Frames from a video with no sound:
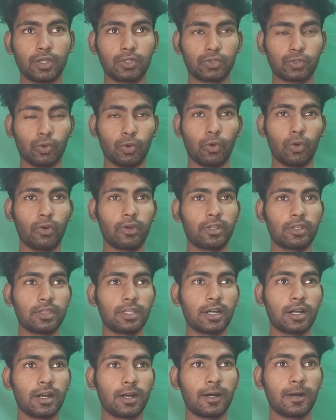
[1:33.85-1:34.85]
So in
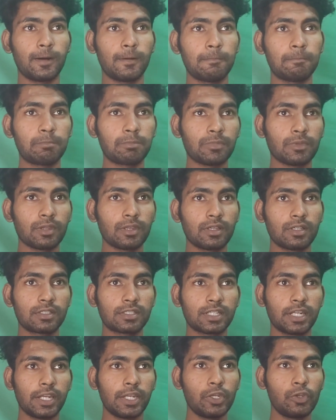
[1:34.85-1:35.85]
the
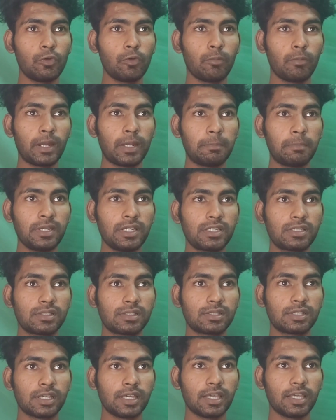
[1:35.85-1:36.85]
screen you might be
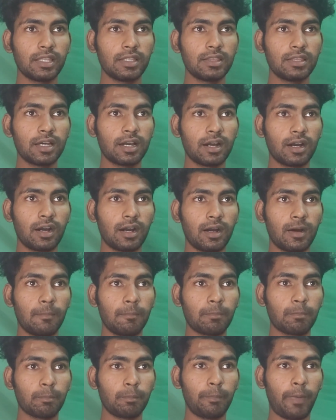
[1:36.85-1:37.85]
seeing the
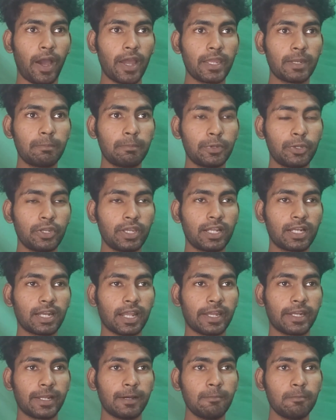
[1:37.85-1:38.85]
Bayern Munich
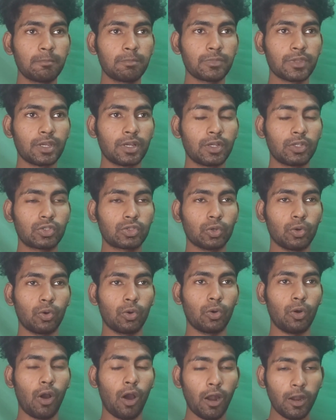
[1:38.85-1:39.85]
lineup.
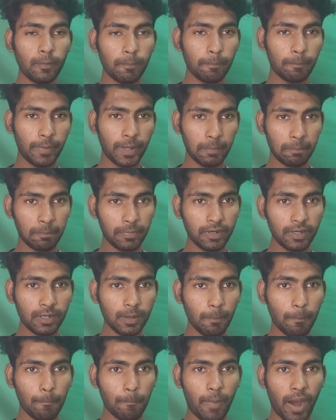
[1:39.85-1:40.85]
So on
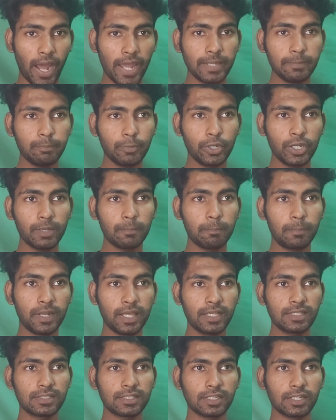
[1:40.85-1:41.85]
paper, Bayern Munich
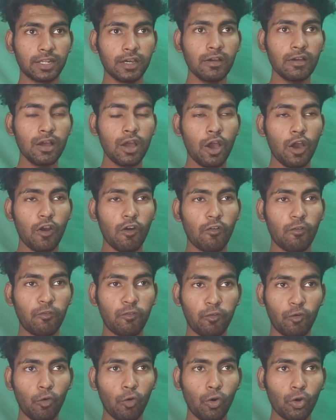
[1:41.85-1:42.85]
plays in a
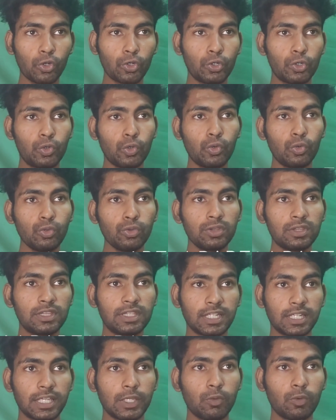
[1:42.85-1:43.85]

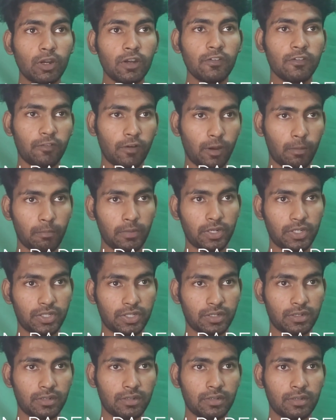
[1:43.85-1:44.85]
4-2-3-1
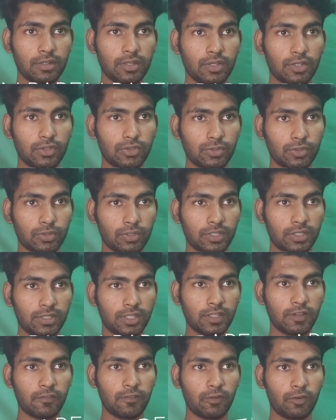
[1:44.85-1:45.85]
formation. So
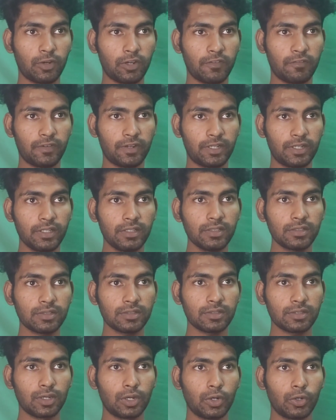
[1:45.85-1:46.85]
these are the four
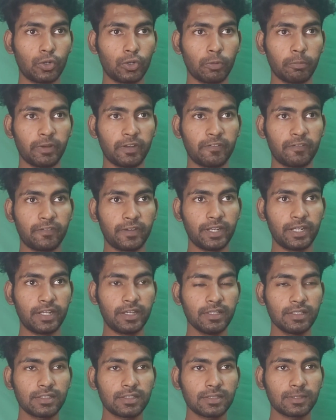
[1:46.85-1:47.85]
defenders, two
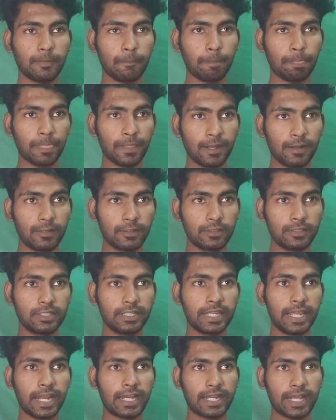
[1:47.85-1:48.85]
midfielders,
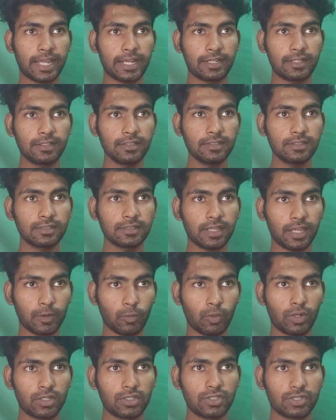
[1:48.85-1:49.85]
three attackers,
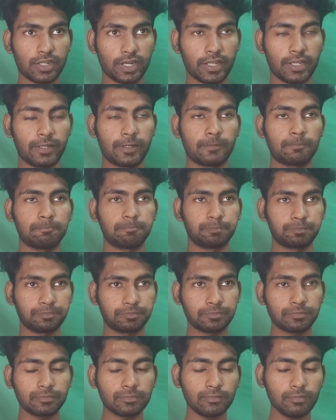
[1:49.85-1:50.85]
and one striker.
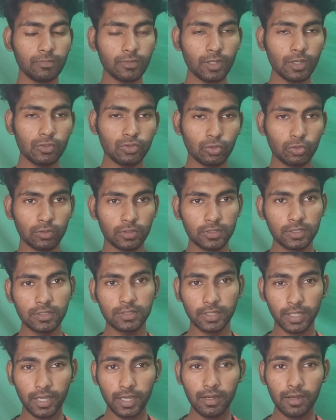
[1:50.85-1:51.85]
So this
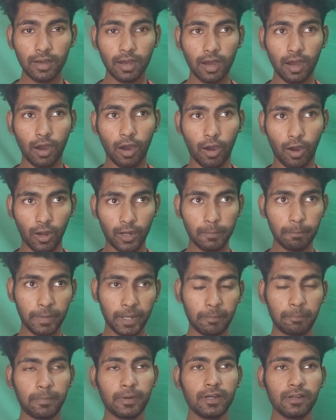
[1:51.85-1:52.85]
is a on
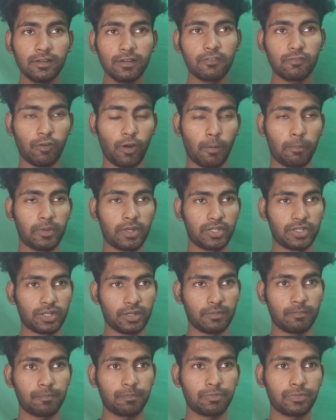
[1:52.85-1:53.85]
paper
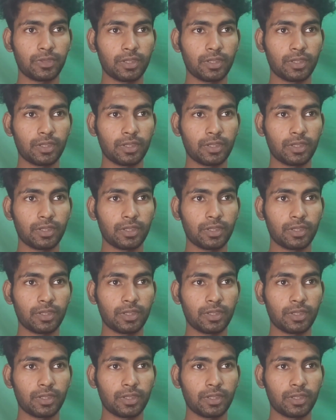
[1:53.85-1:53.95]
formation.